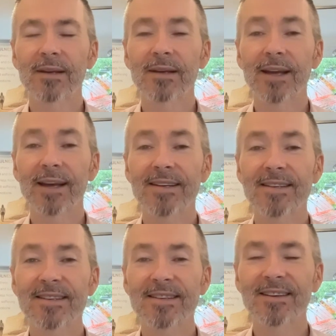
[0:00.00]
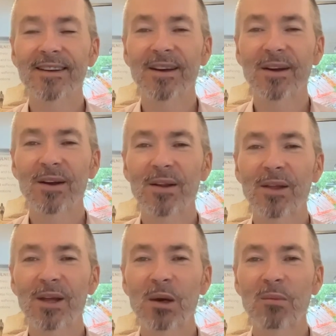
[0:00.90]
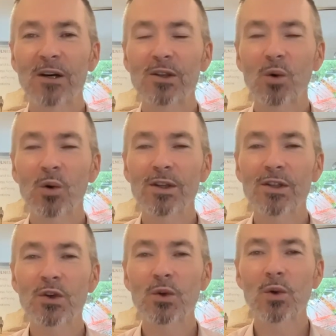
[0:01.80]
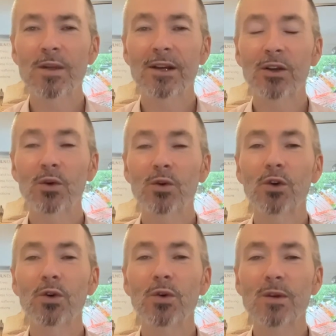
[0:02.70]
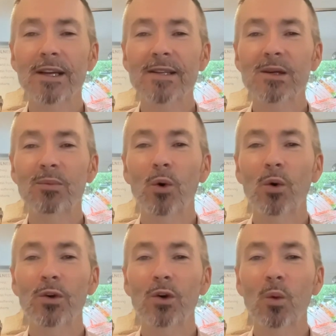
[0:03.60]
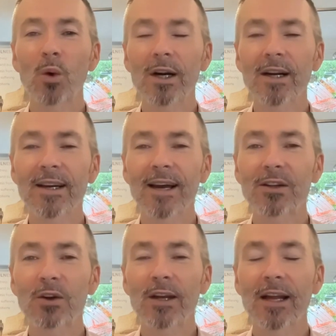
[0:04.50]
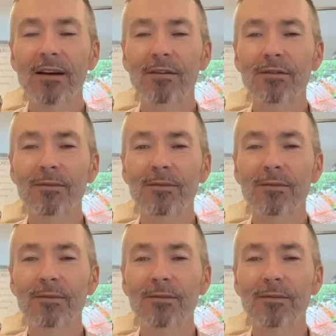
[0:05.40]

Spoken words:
Next, think about all the tools that you use that support your work and your life.